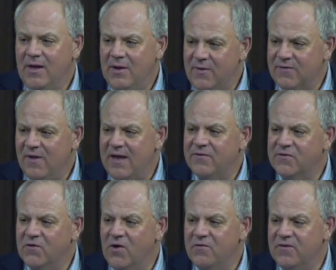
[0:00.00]
It was like
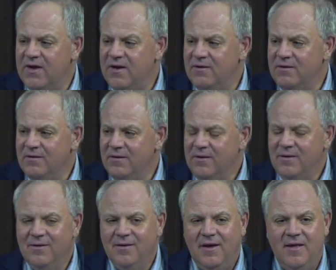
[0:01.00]
serving
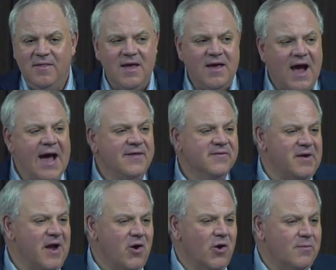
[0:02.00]
in the
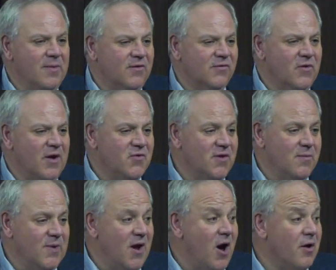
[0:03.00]
Eisenhower administration, to
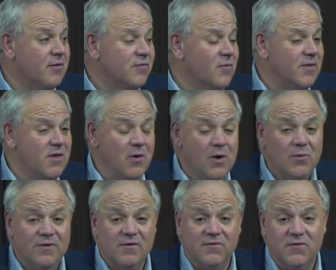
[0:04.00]
be honest with you. It
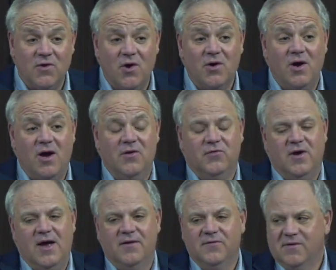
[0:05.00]
was a stark
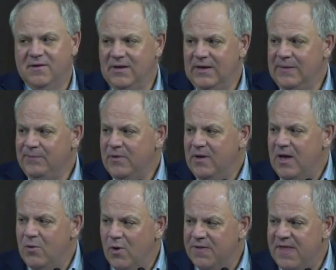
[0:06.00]
contrast.
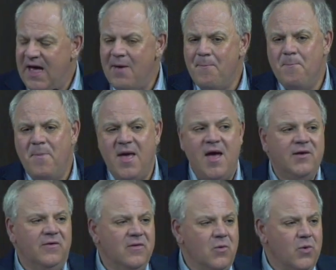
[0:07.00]
And what that
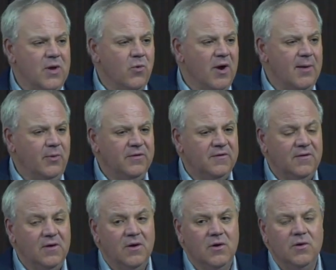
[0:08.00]
meant that we were able to
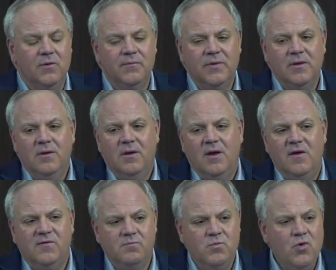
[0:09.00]
do
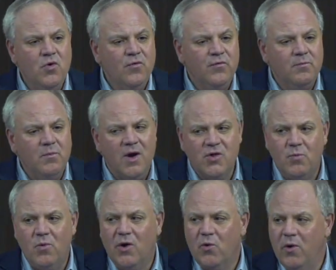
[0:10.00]
is move much
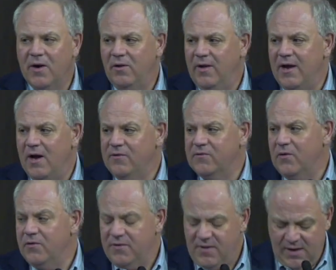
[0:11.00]
more quickly on
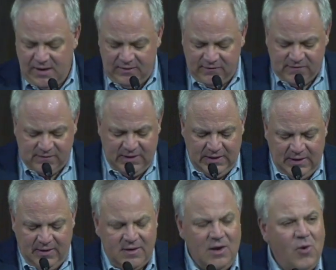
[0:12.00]
certain things.
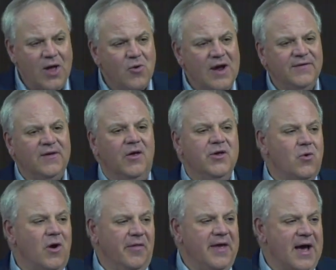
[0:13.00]
Now, why do I tell you
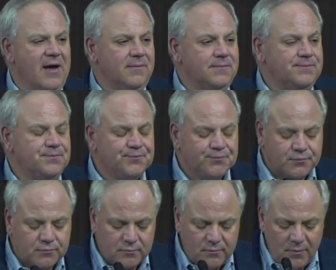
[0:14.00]
all that?
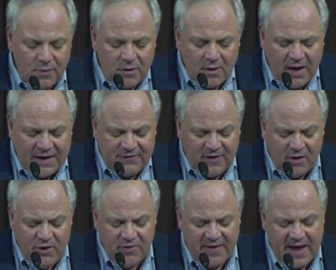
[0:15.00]
I
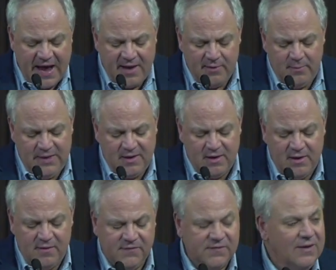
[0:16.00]
tell you that
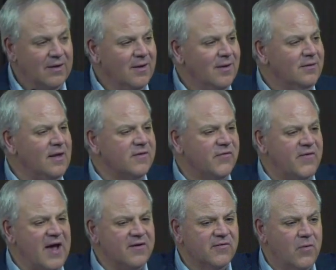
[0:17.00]
because let's
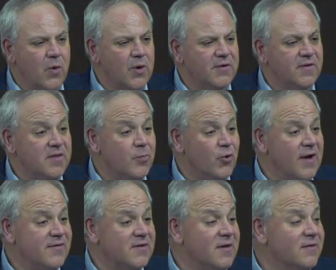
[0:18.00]
fast forward to the
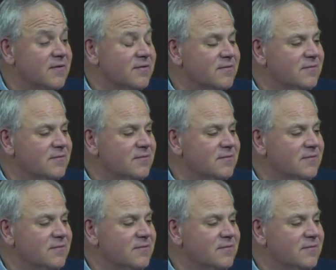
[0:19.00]
present.